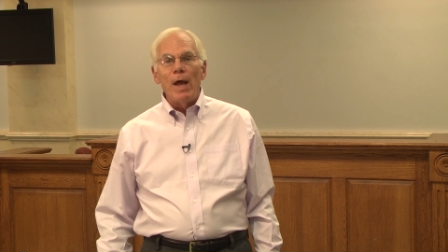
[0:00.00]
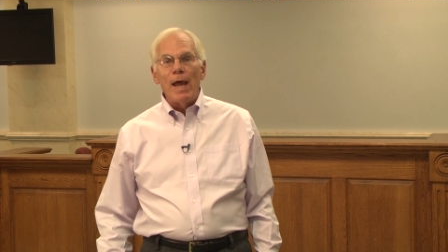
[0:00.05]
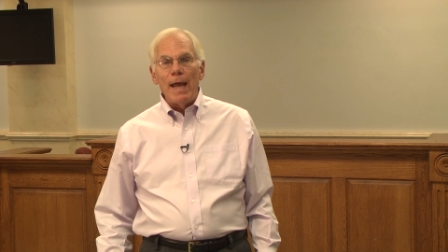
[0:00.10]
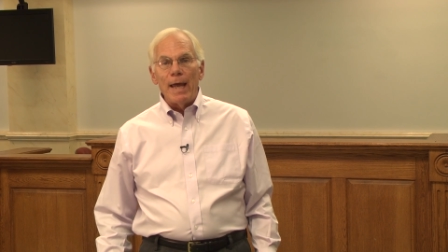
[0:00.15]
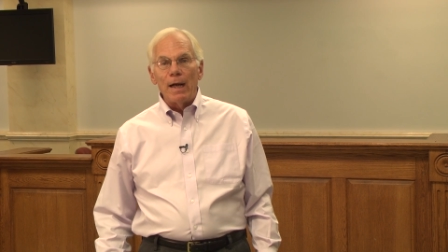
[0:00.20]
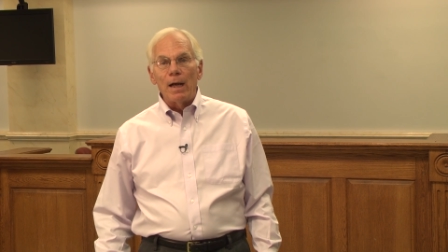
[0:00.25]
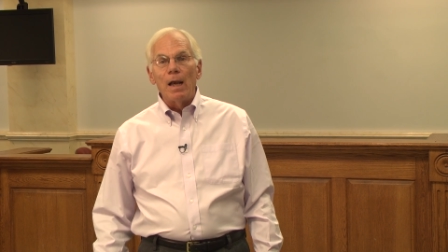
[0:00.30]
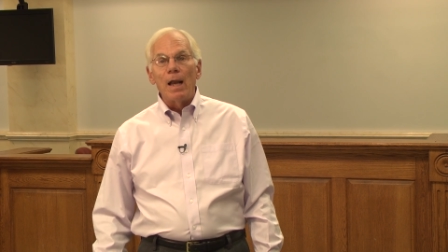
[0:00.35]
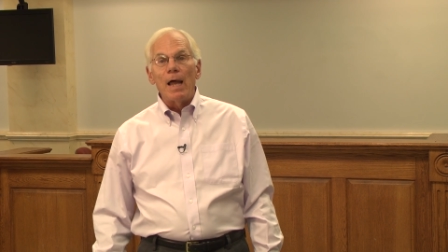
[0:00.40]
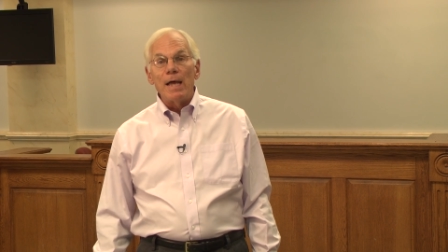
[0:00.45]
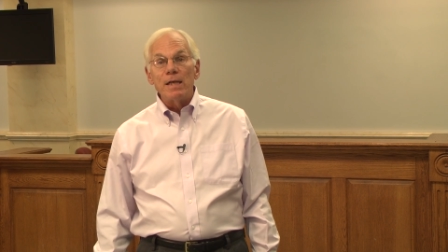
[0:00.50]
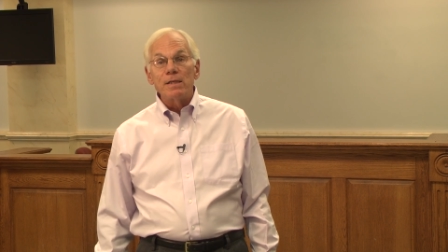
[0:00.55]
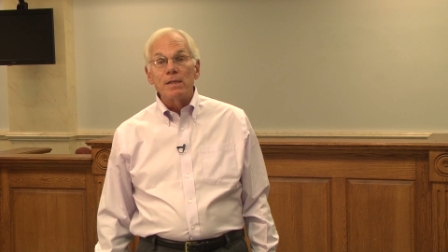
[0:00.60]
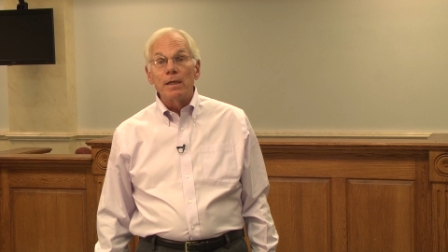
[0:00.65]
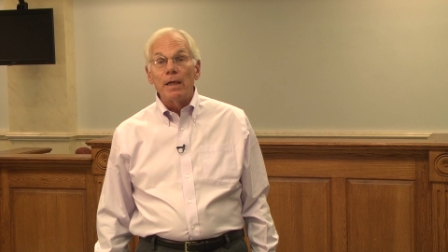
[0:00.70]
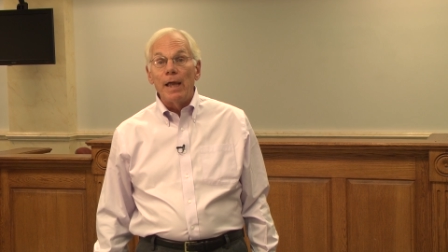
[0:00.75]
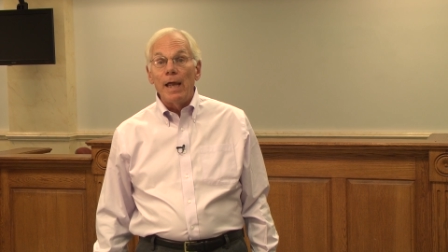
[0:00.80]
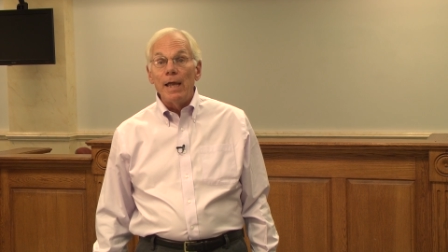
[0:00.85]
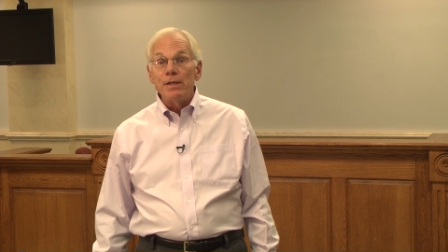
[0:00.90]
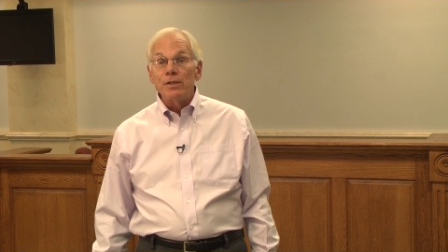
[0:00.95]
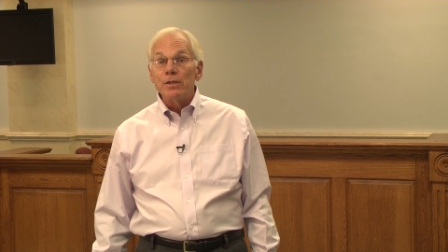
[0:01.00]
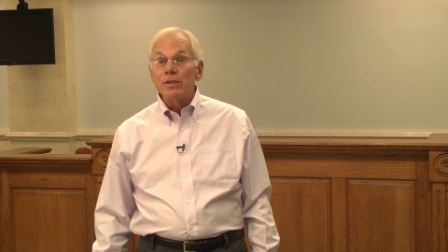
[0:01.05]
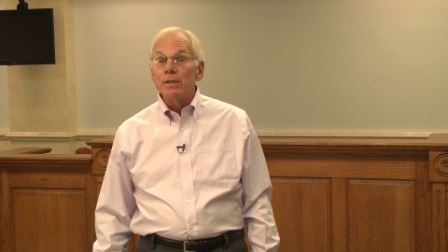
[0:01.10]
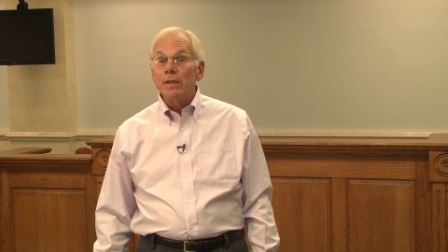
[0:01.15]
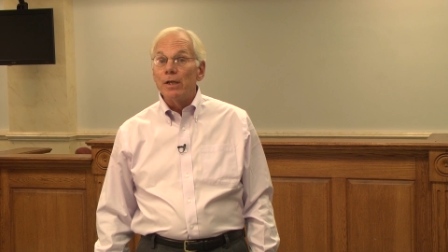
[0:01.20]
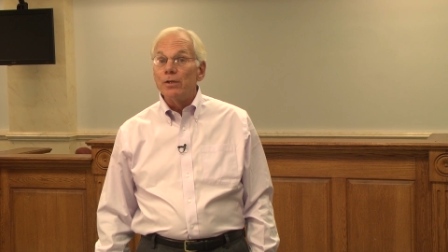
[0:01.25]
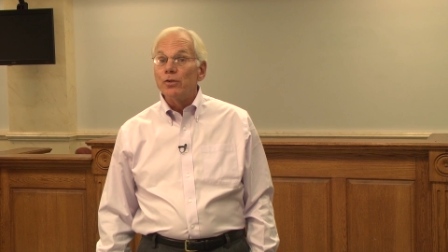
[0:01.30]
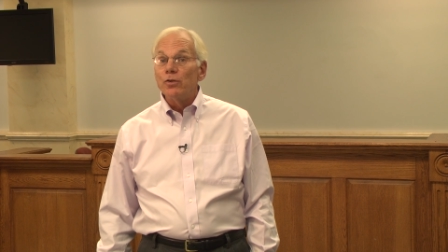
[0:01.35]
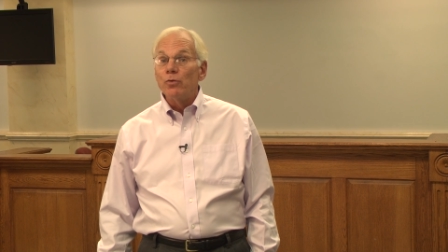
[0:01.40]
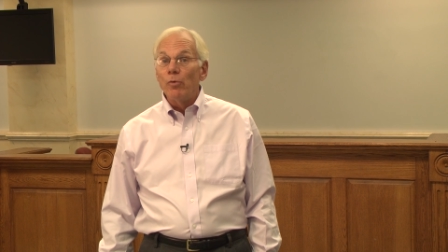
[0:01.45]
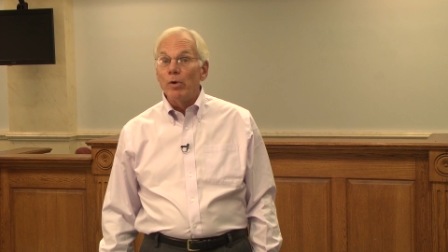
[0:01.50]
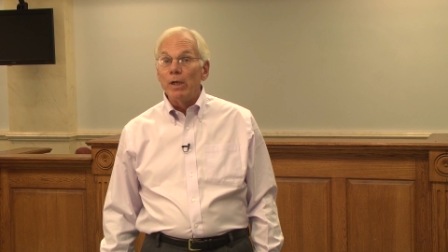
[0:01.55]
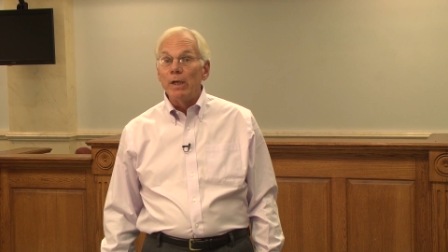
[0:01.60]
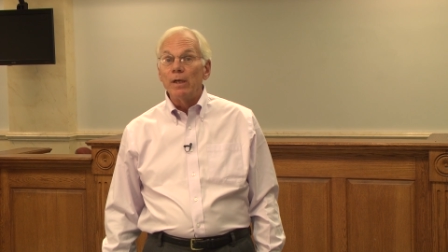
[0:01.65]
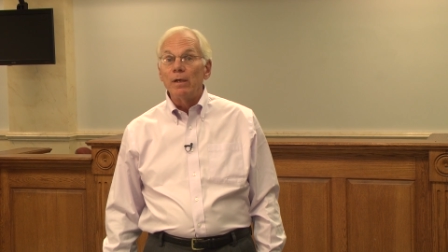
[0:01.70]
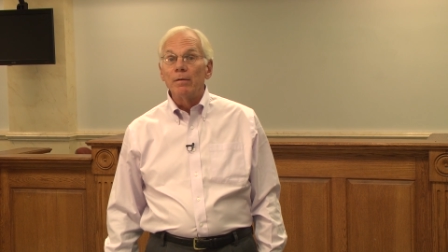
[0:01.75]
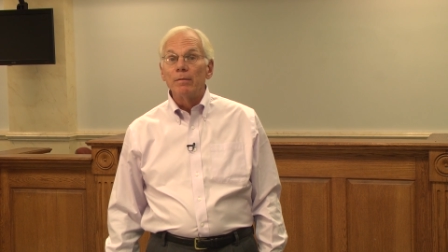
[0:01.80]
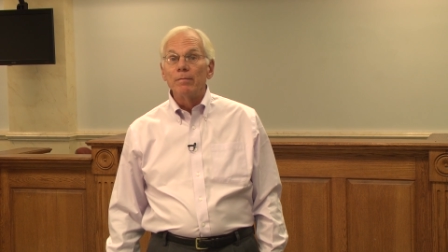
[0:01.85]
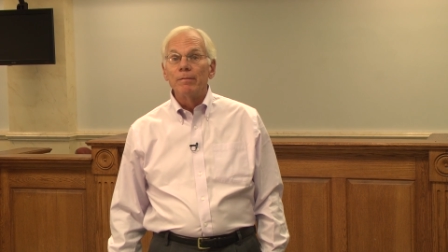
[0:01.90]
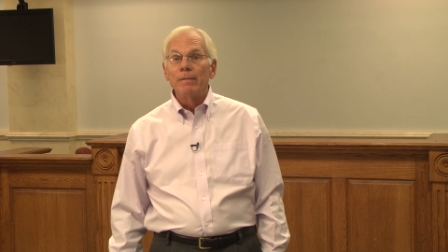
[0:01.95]
analyze the cases that you
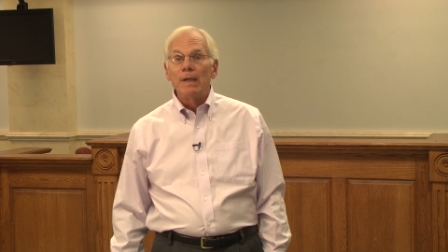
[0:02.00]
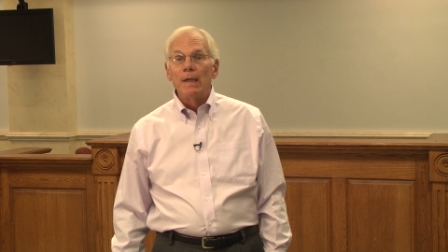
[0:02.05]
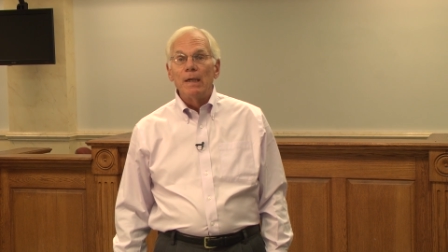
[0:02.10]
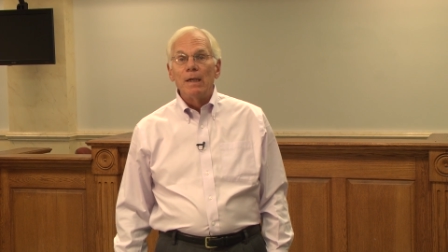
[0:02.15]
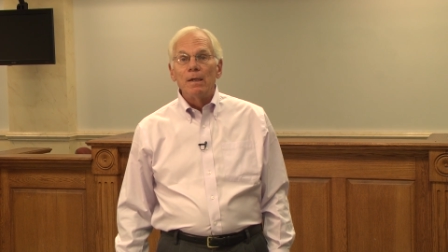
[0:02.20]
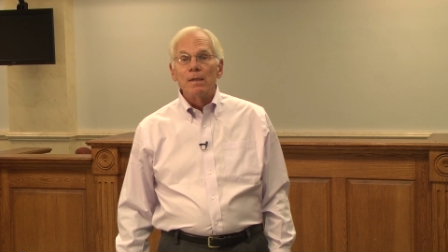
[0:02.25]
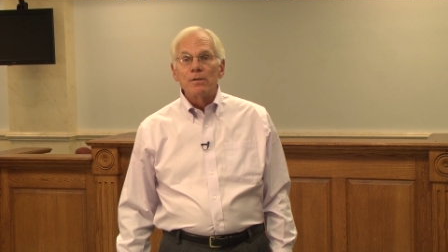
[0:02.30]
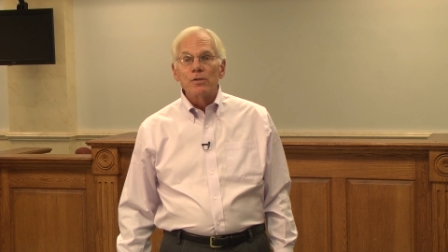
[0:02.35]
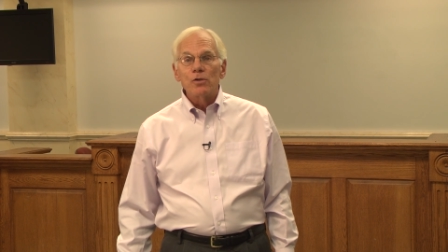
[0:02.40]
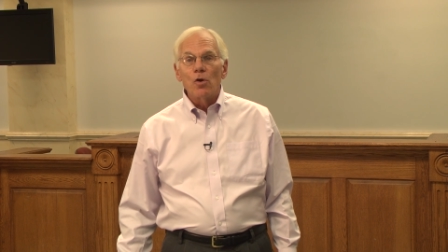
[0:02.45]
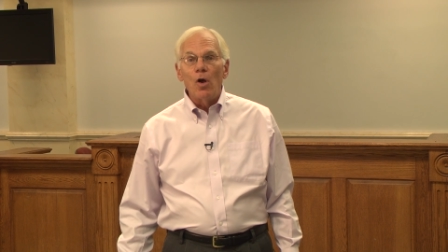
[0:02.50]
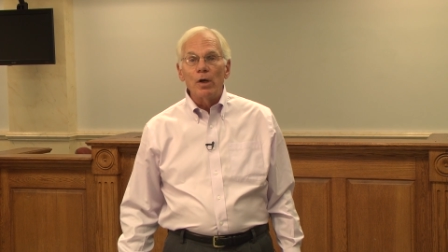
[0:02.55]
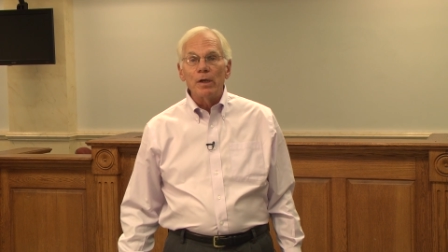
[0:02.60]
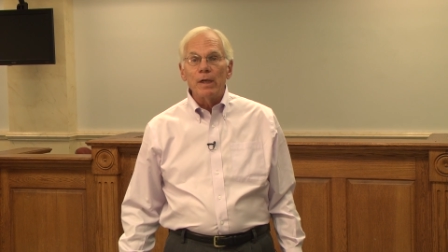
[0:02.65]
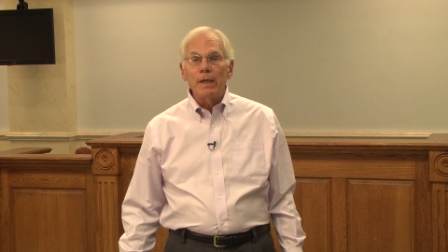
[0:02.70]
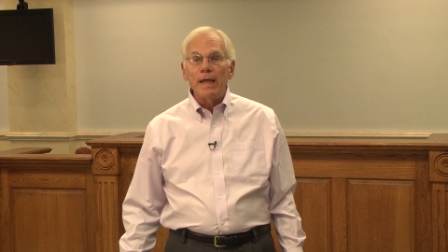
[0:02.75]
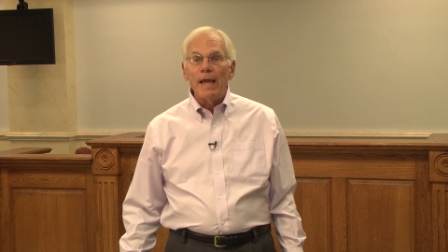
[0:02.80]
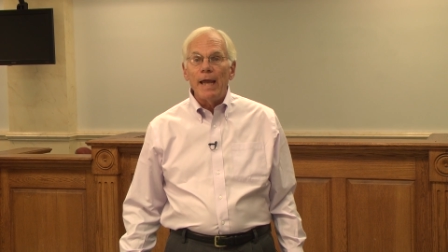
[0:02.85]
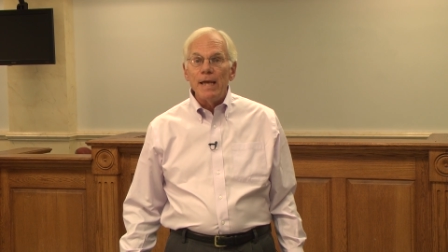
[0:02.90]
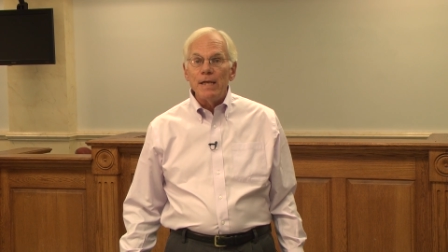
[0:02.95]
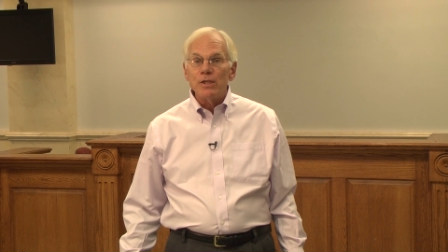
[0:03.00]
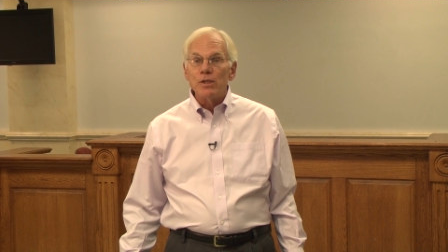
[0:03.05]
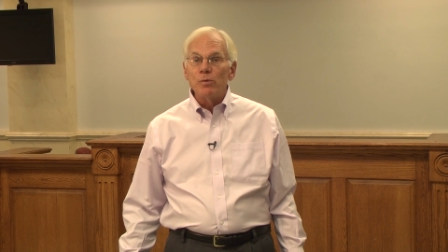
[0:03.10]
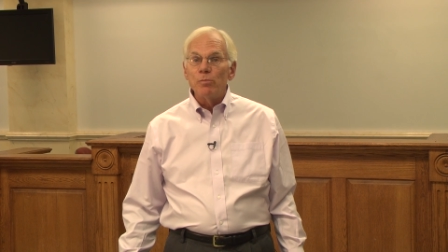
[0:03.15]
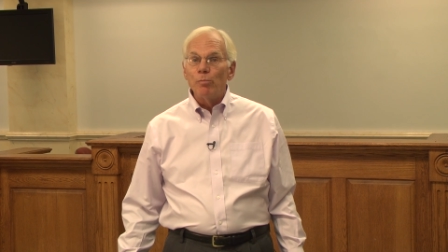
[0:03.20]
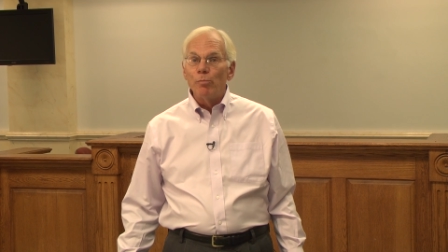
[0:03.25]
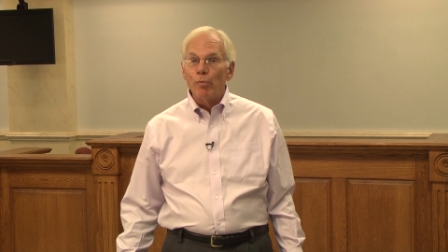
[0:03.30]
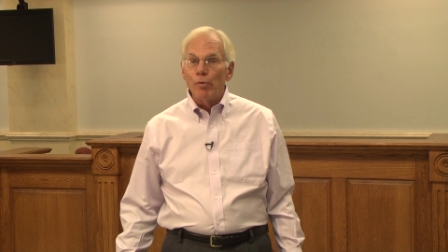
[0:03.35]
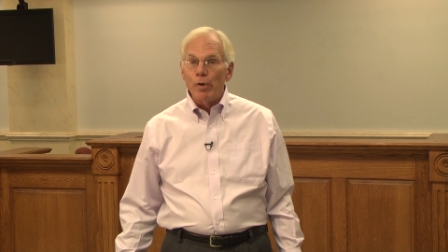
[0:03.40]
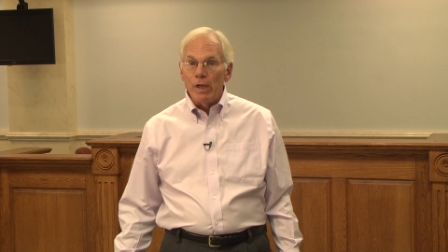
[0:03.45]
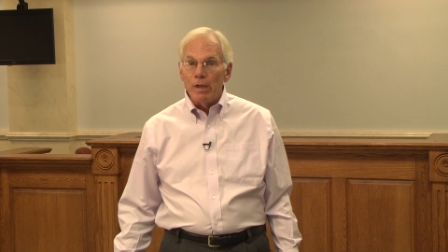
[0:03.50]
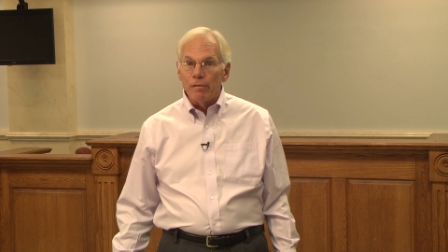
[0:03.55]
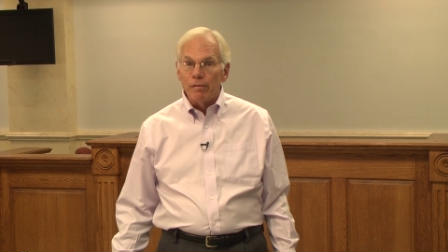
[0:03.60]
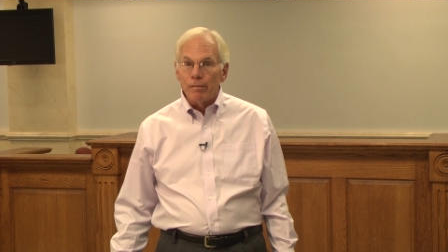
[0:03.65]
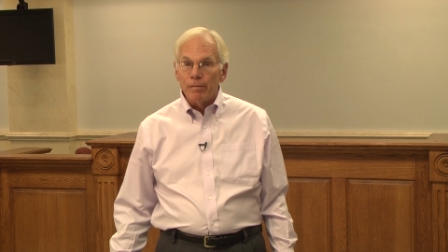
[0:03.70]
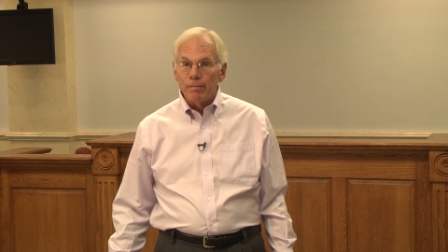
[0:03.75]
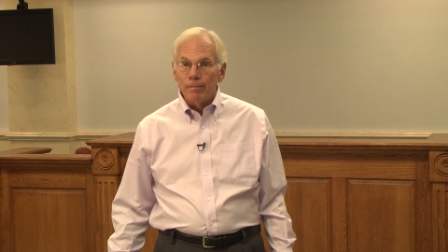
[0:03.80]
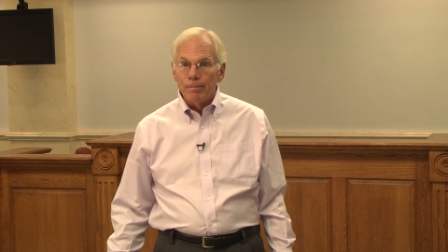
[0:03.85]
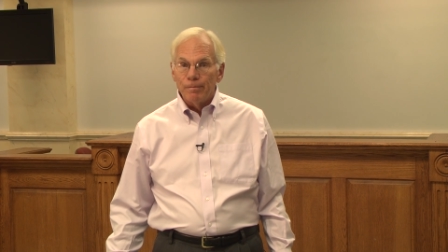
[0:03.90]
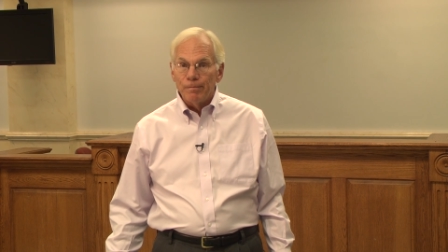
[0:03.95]
read. It's called a case brief.